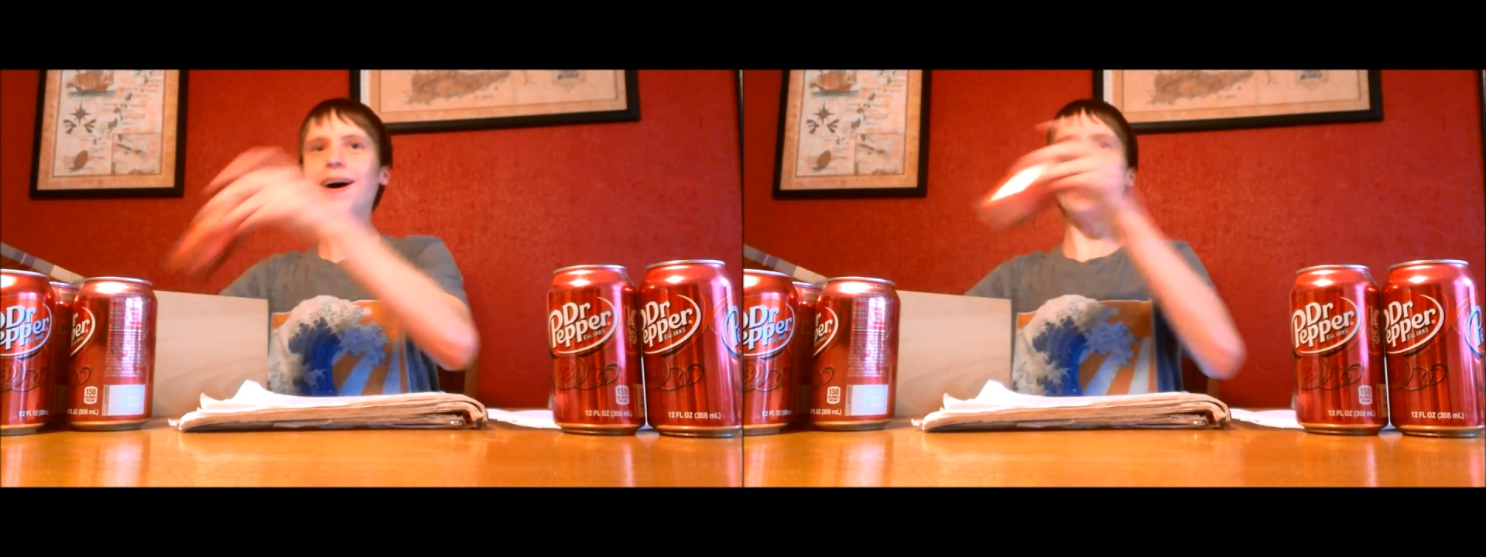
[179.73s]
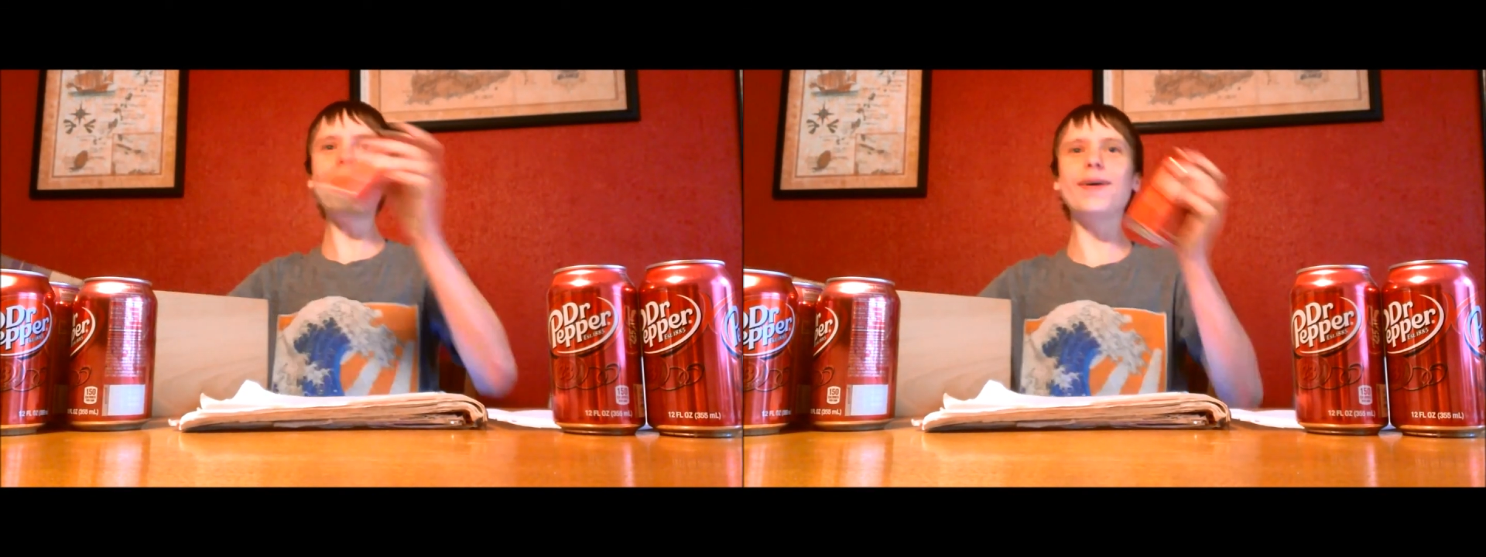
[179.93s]

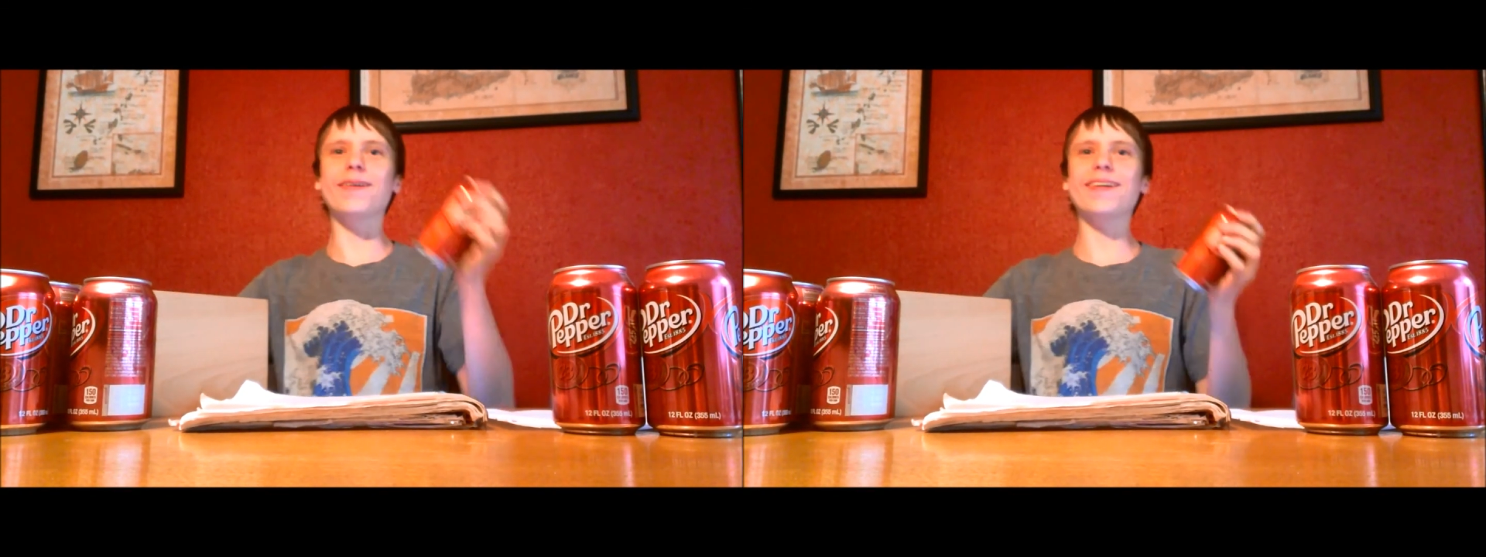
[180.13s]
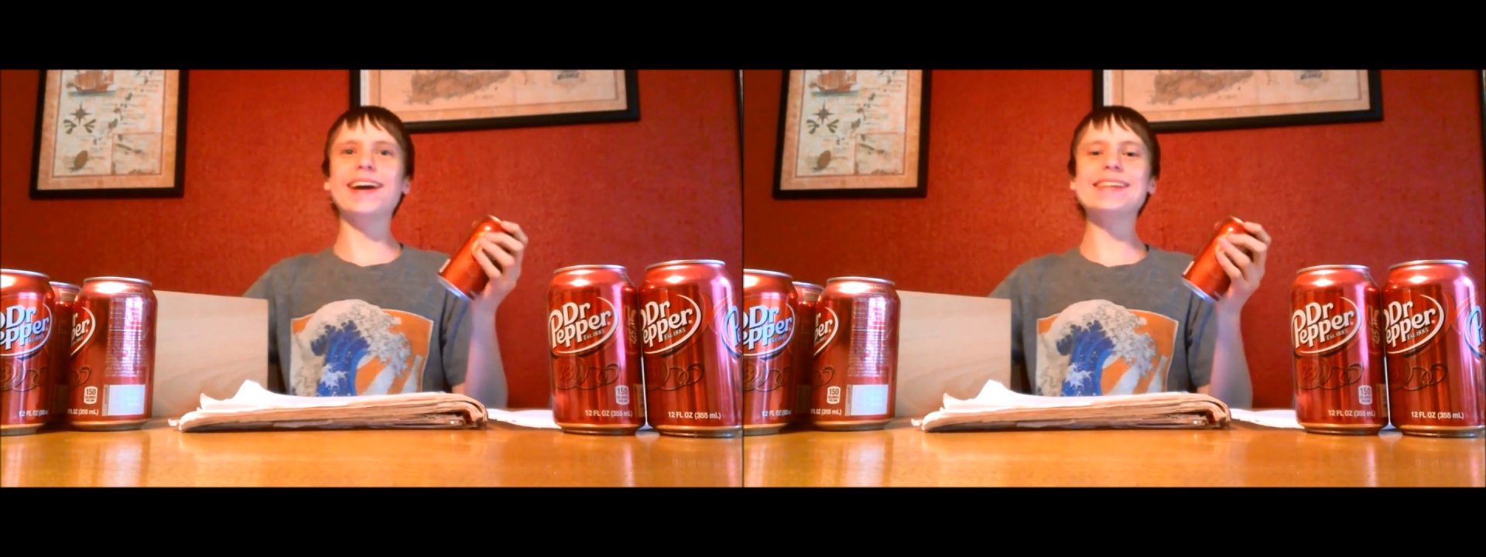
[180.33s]

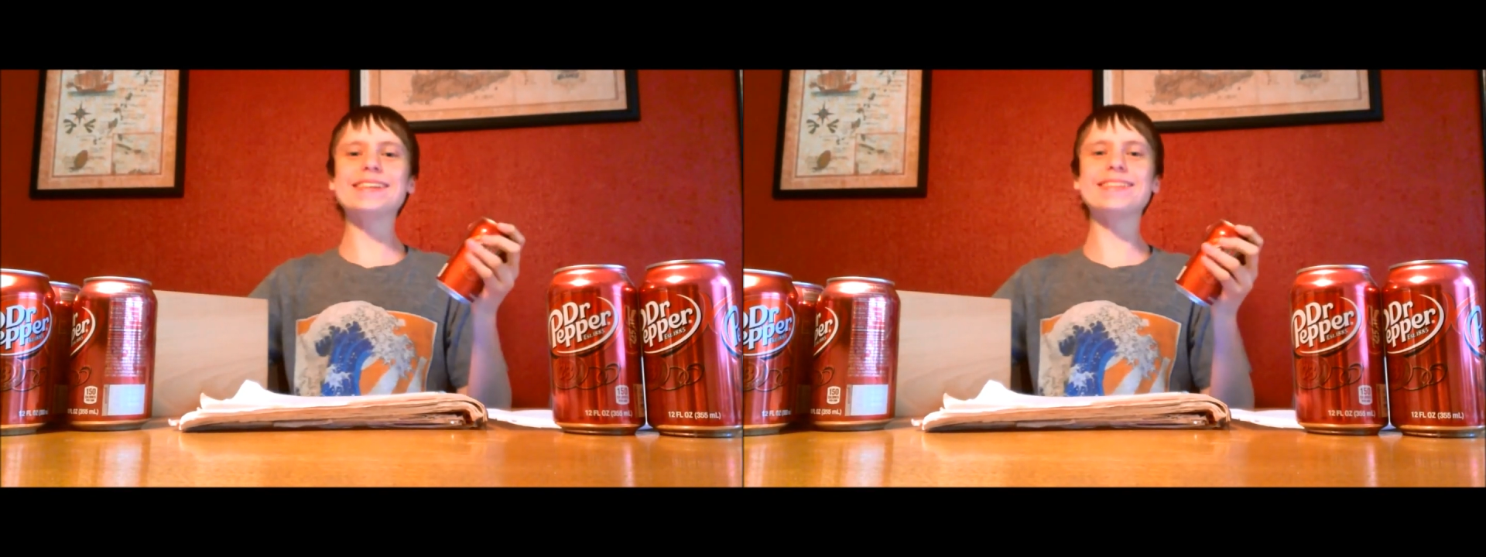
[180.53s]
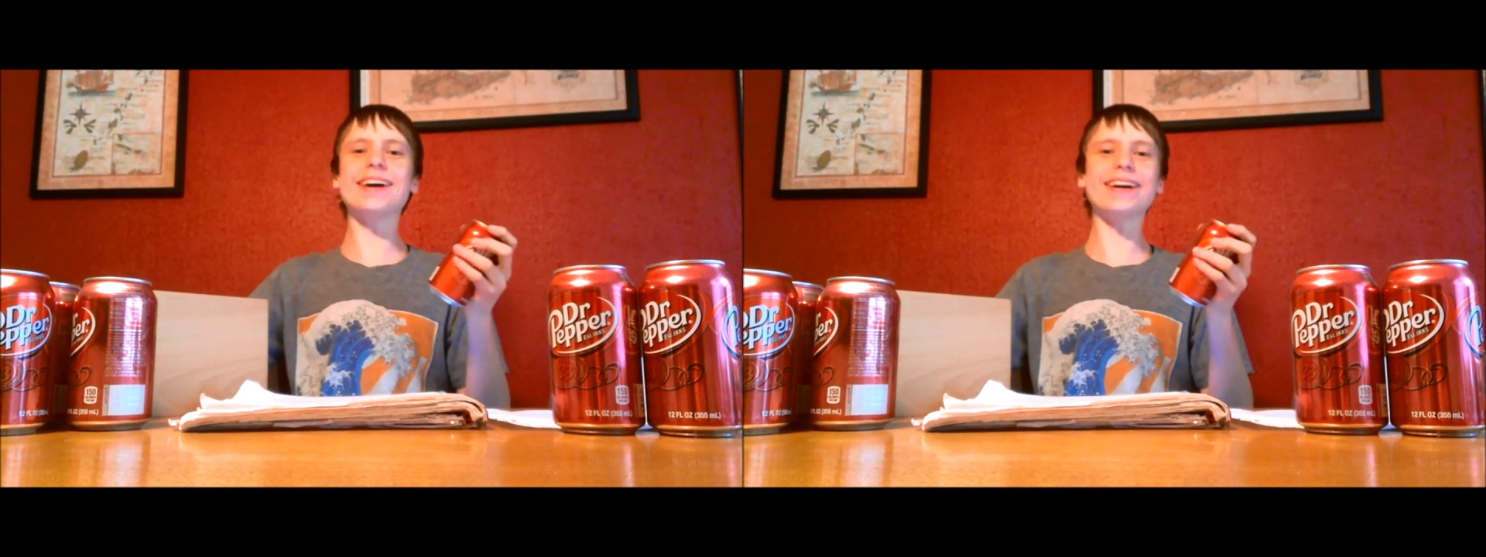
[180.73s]
Oh,
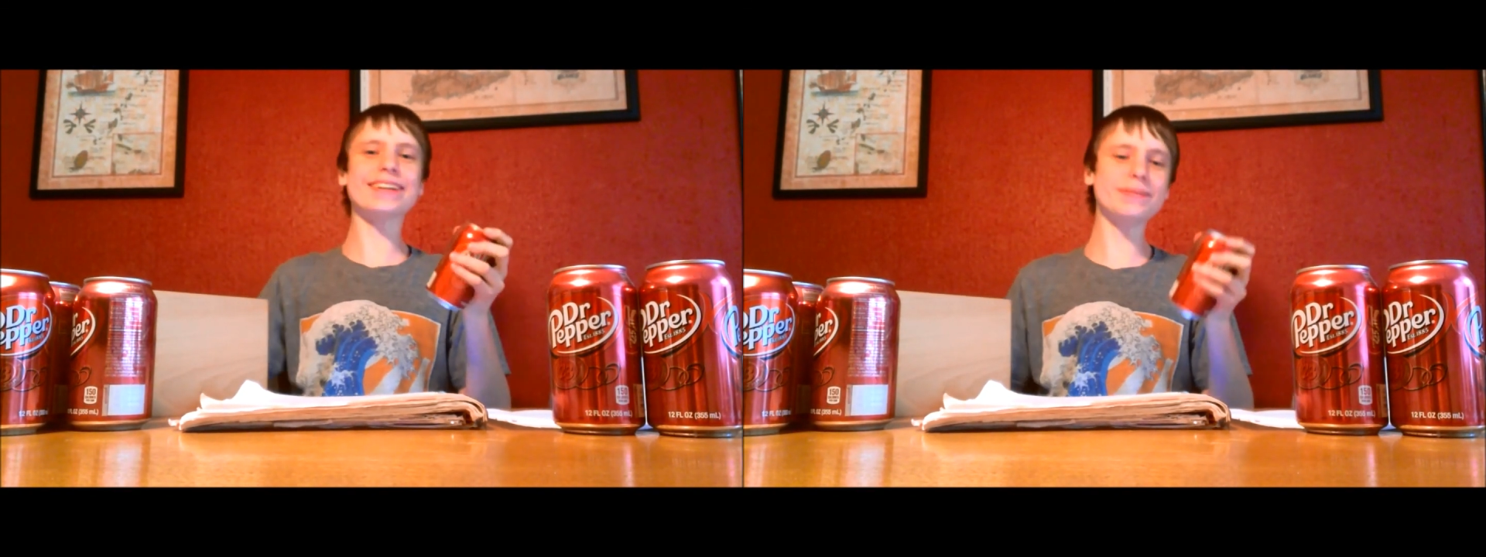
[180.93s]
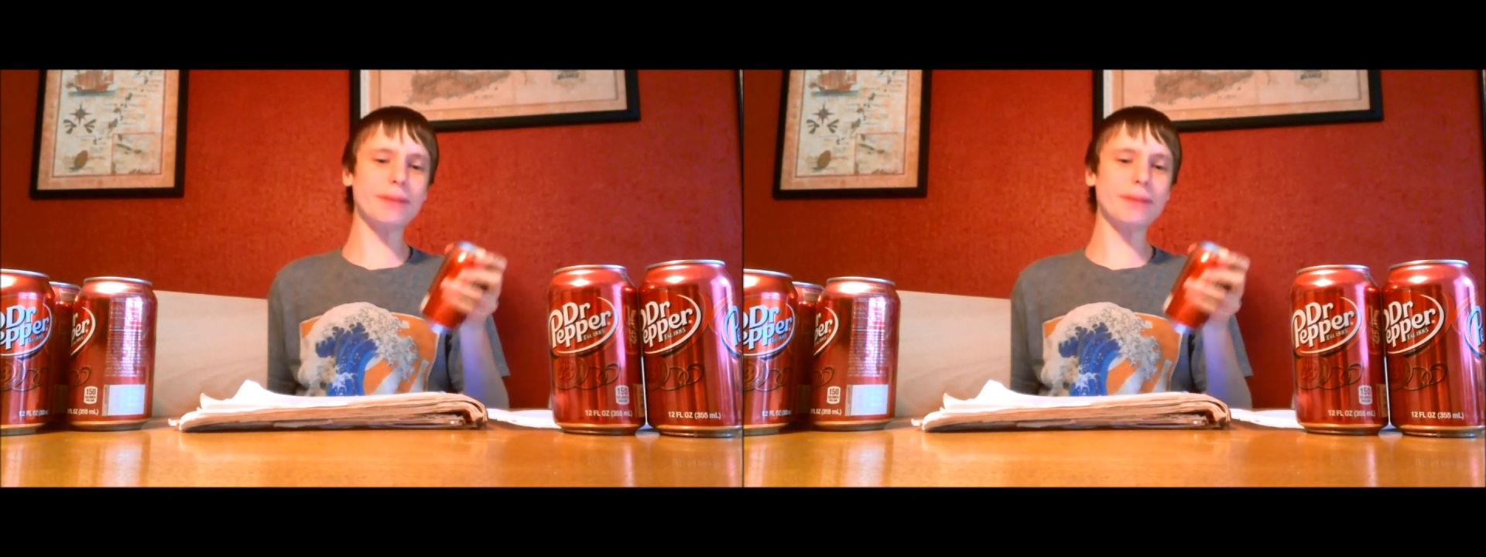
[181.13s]
it's a Dr.